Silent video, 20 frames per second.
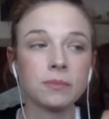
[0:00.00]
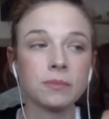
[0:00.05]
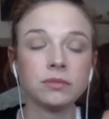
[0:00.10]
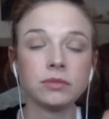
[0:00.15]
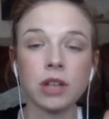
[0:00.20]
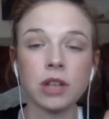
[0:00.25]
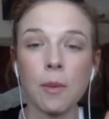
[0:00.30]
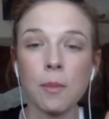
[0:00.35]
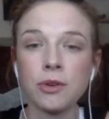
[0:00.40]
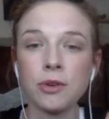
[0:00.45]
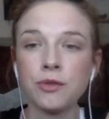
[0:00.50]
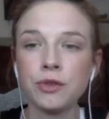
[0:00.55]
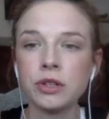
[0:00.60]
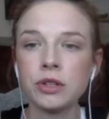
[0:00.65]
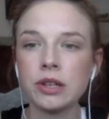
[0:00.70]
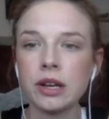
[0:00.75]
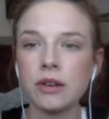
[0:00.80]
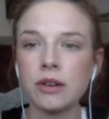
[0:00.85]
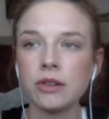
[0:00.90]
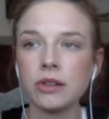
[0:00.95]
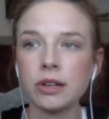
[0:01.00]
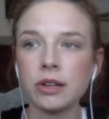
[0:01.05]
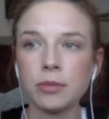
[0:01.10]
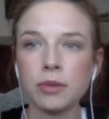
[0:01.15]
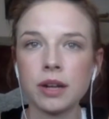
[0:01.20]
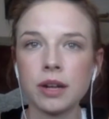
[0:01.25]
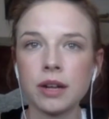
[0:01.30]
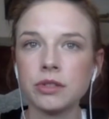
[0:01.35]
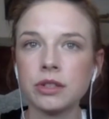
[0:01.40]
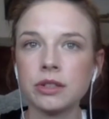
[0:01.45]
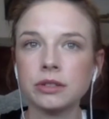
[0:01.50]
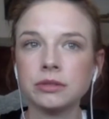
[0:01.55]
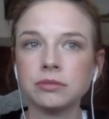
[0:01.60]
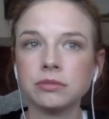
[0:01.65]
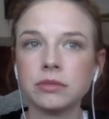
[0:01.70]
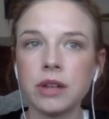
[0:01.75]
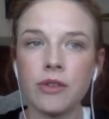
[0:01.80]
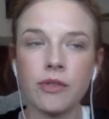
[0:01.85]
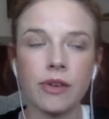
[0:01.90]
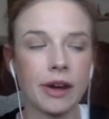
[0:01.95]
I'm pretty freaked out. Like I'm gonna have to,
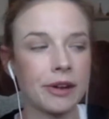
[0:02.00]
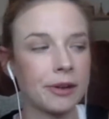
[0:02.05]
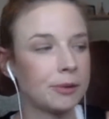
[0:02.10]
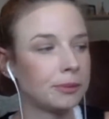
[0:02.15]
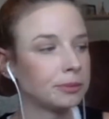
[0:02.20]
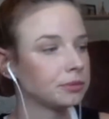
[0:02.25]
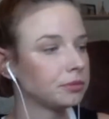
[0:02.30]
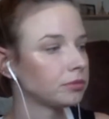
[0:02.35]
if I don't